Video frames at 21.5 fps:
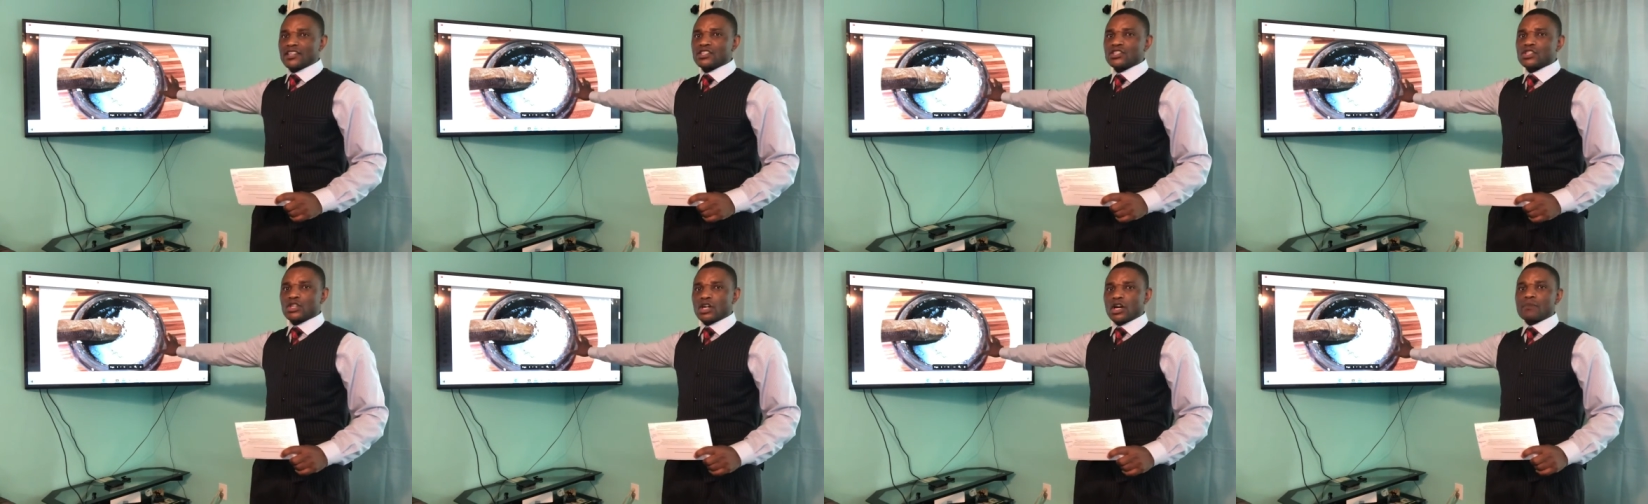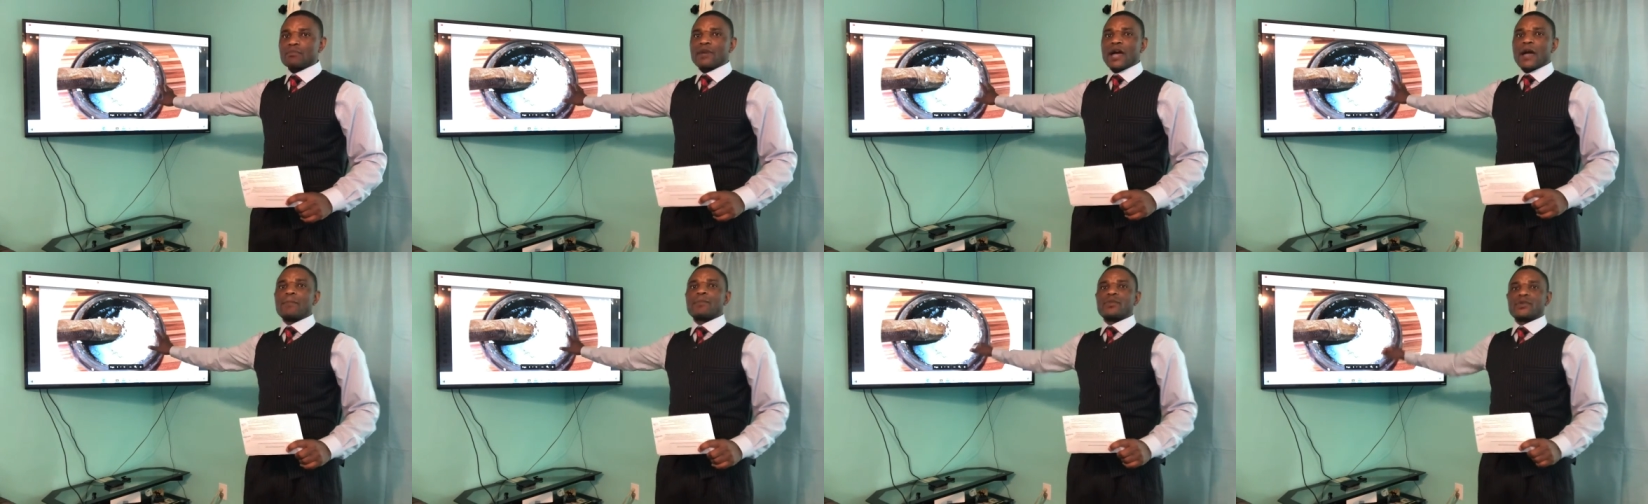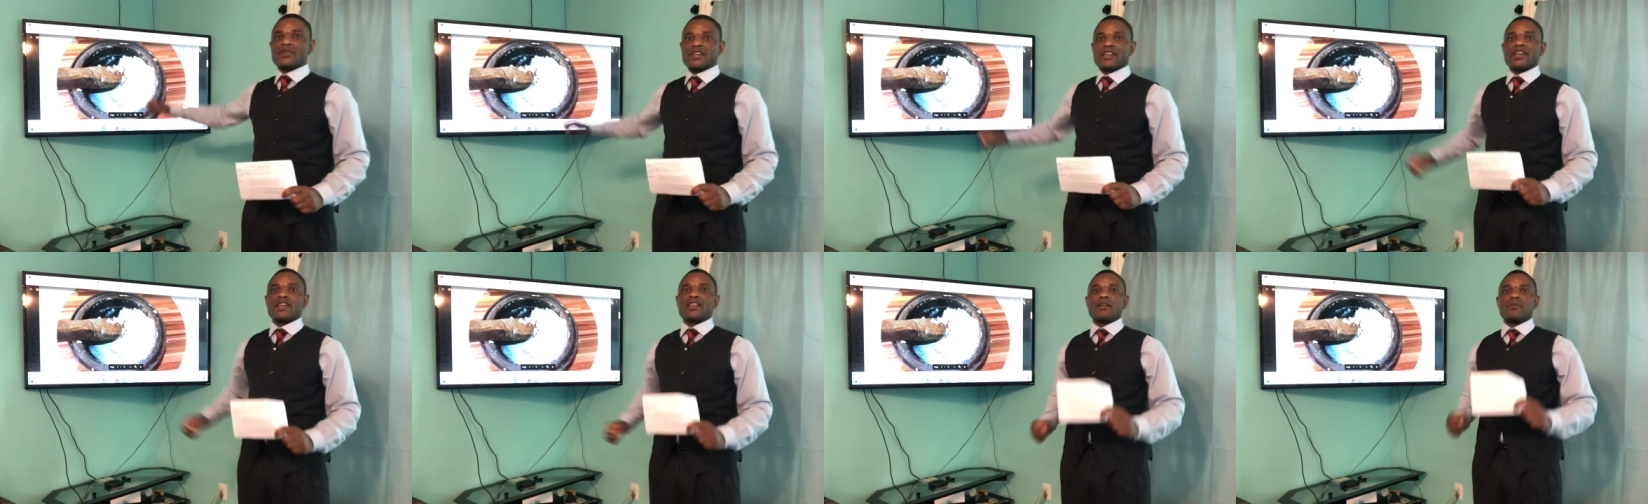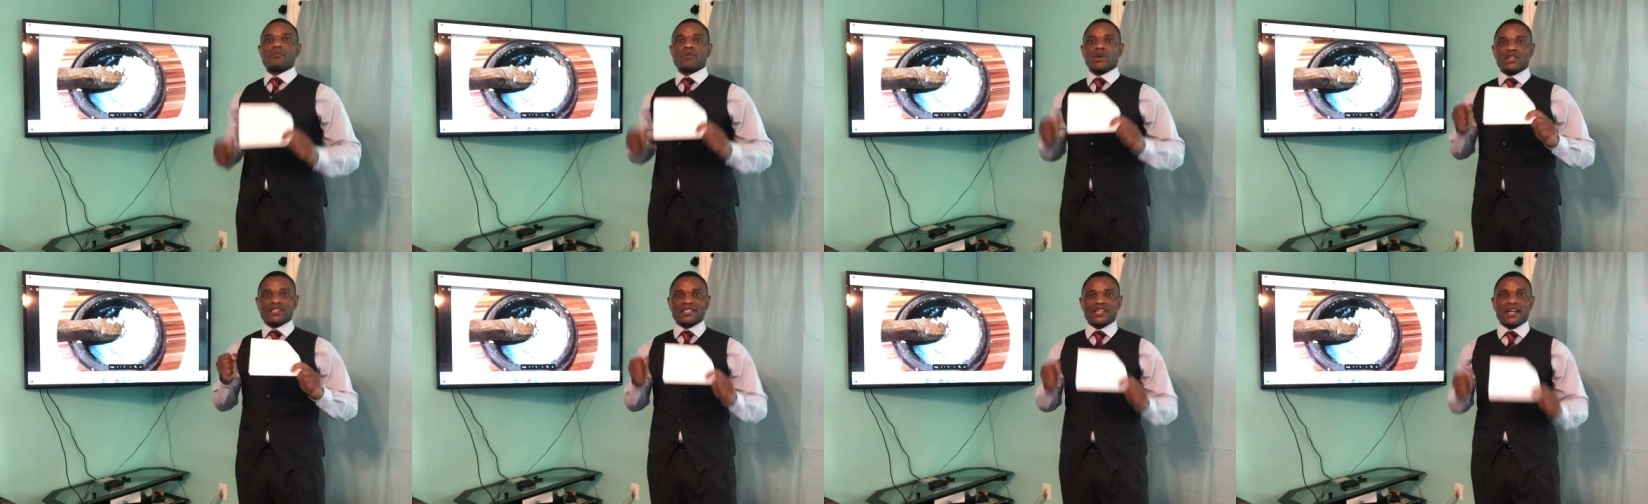done by putting it in a
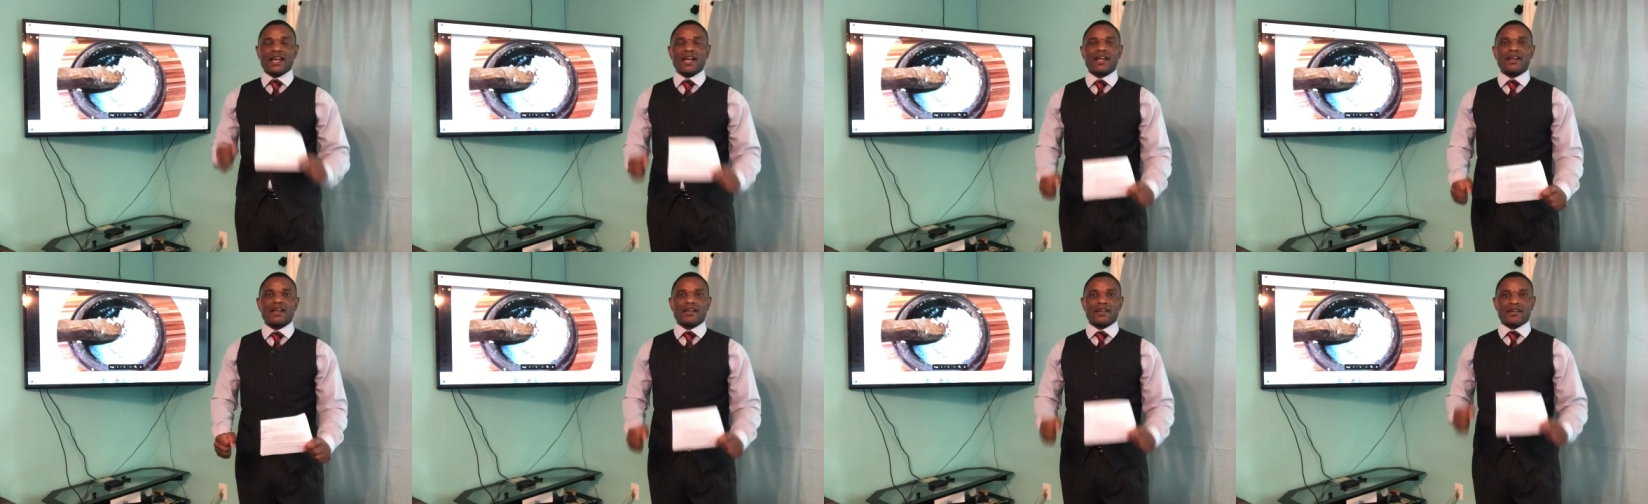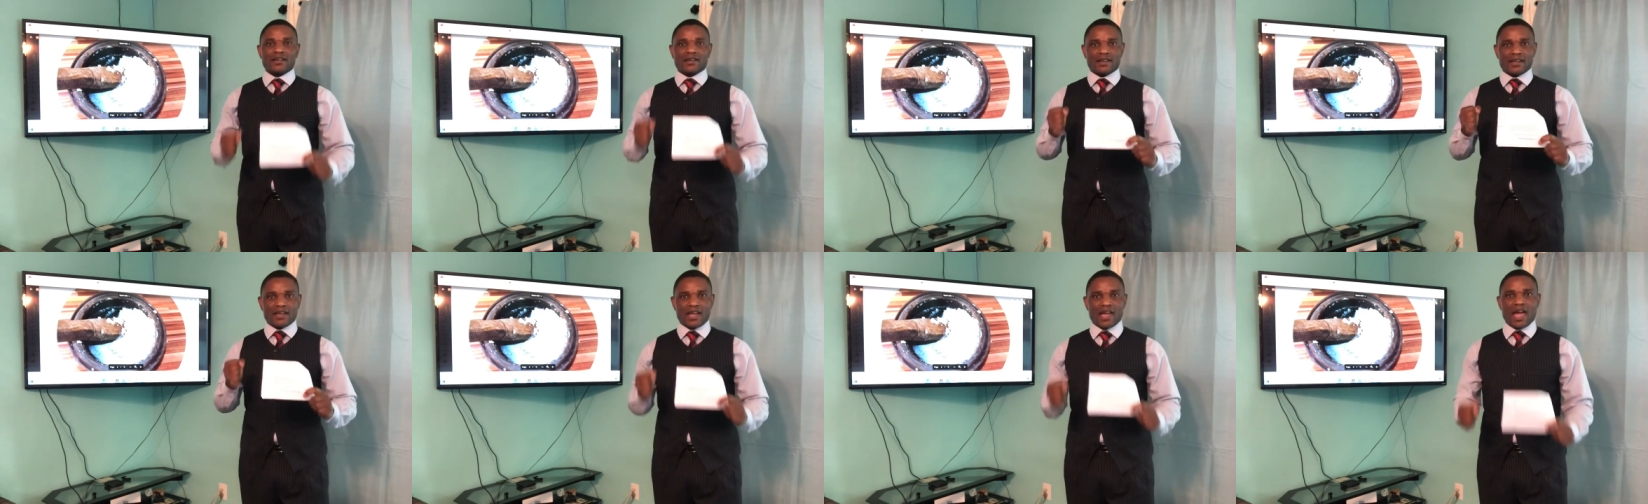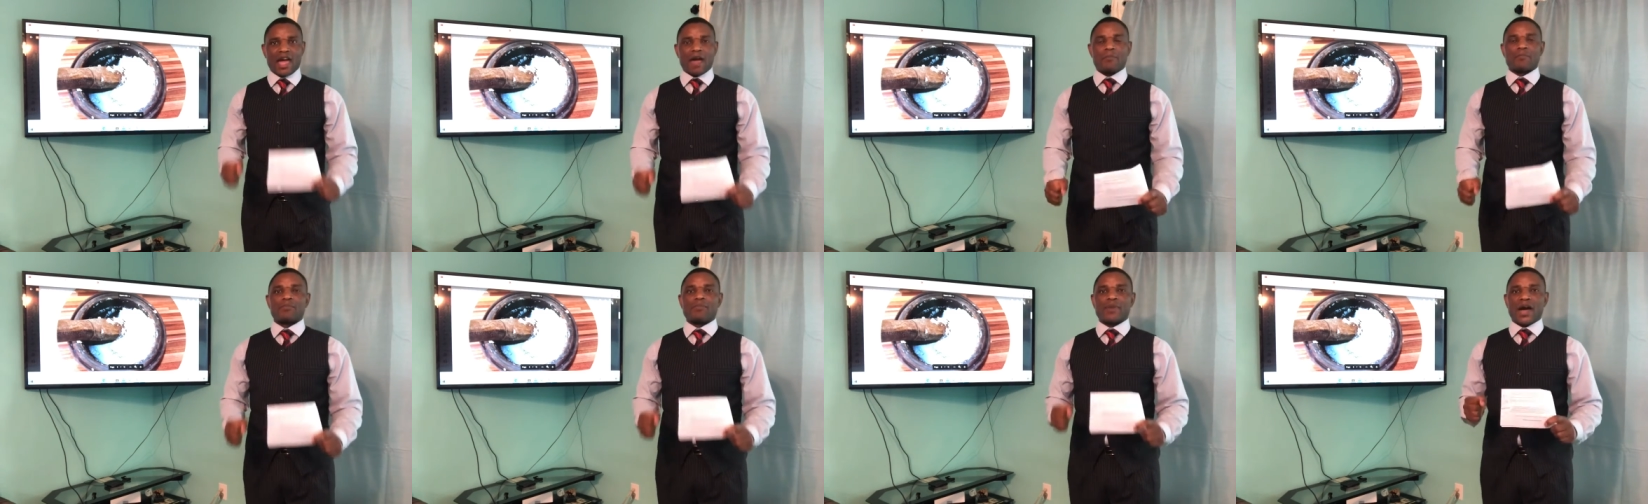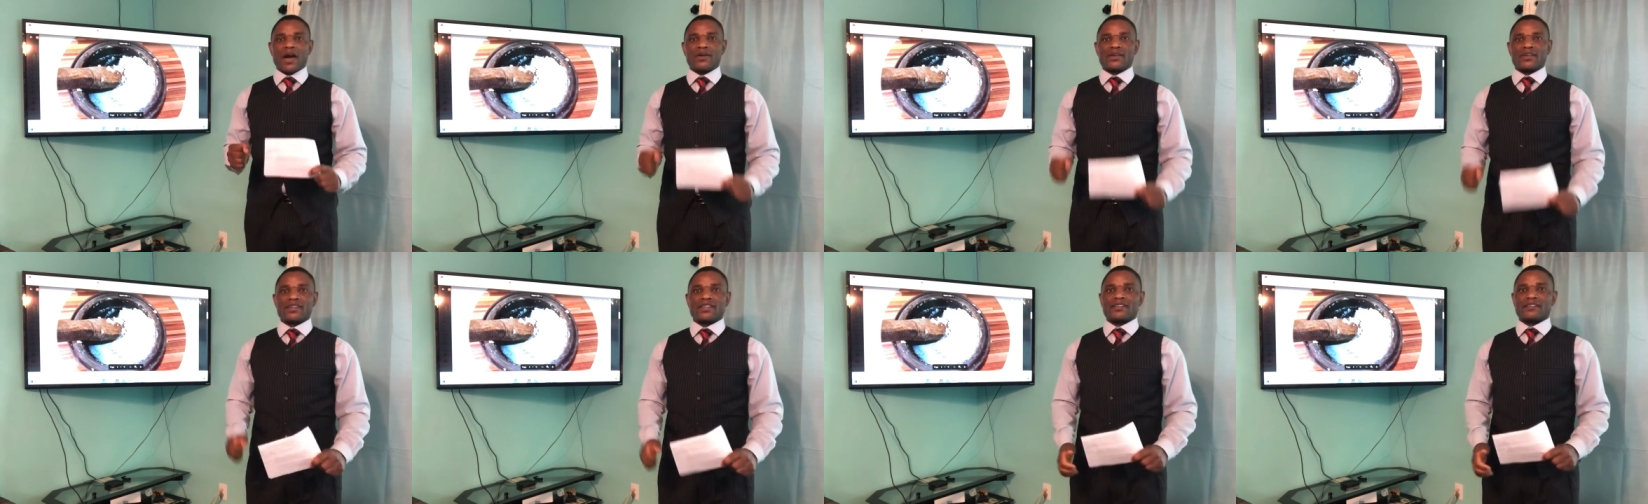mortar and
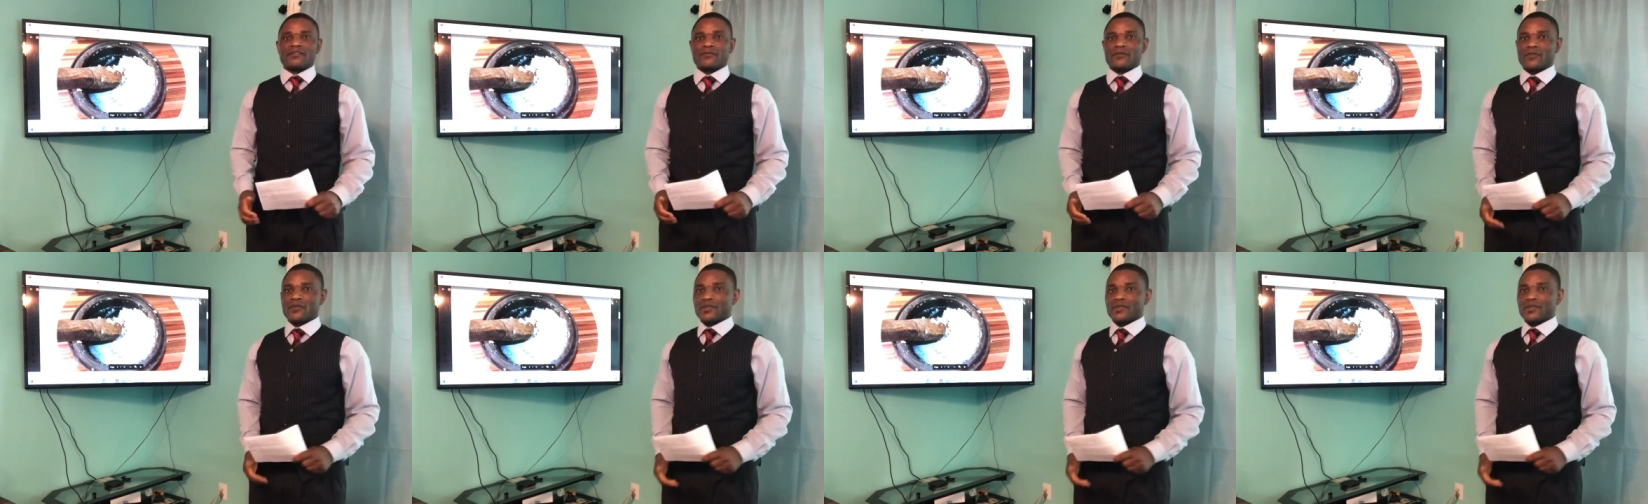pounding.